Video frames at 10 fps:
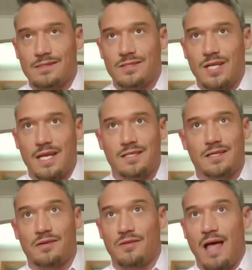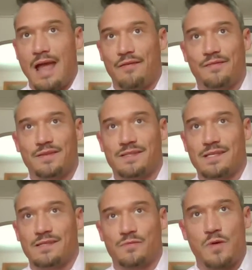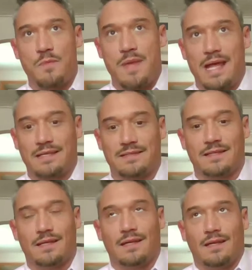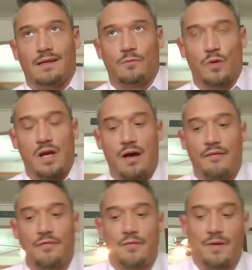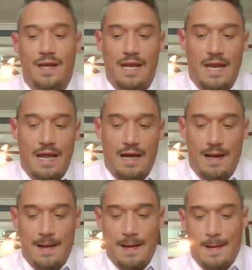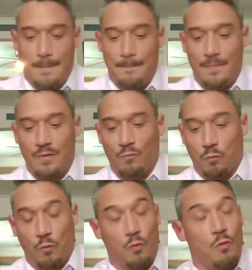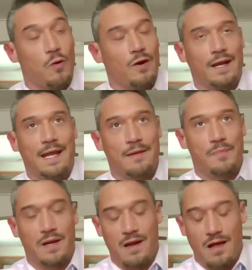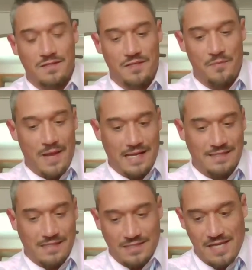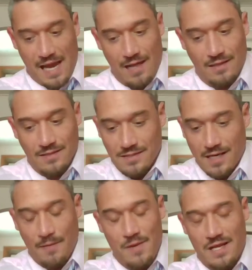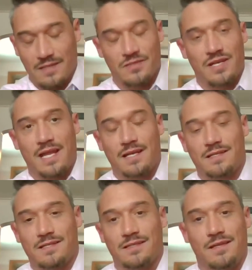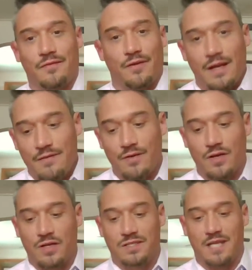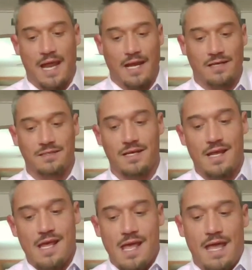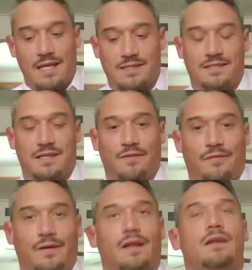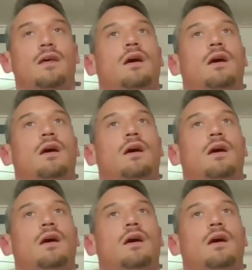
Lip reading: Changing your life is what makes recovery rewarding, but it also makes it challenging, because change is different. Even good change is different.